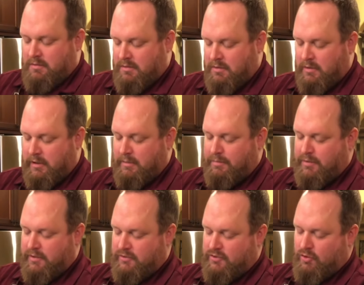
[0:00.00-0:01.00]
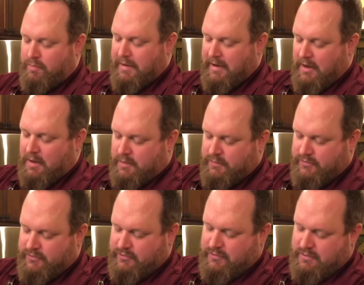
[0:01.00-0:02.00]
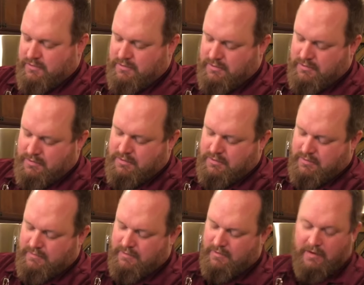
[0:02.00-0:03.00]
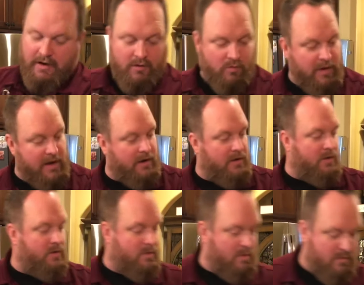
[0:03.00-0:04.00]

go ahead and put two pounds ground Wagyu.